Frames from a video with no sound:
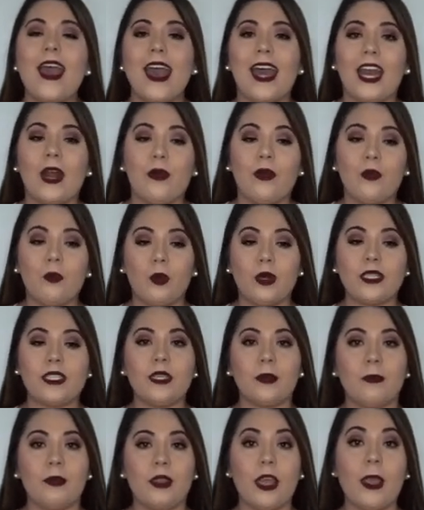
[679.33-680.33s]
And I would want
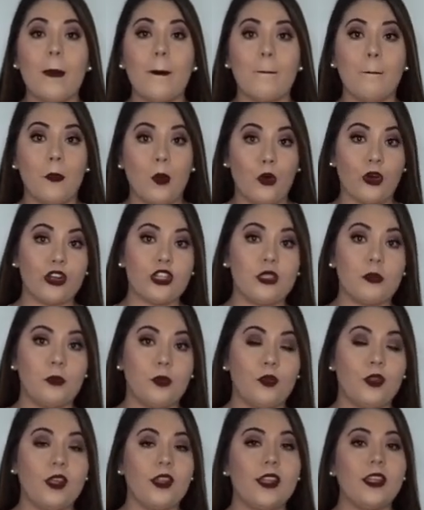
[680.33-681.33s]
something more
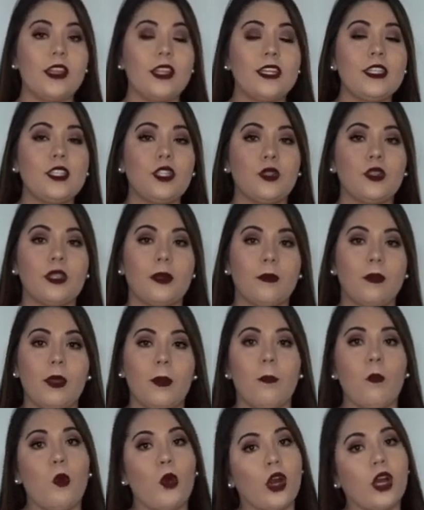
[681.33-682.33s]
smoothing than this, so
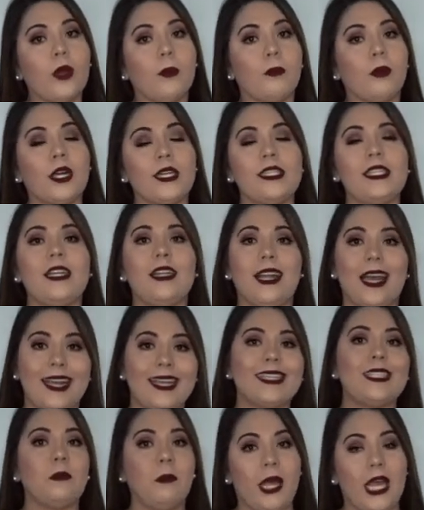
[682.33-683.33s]
something more compressing
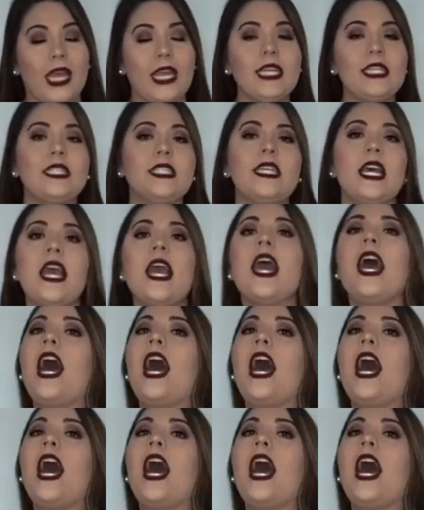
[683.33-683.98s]
like Spanx.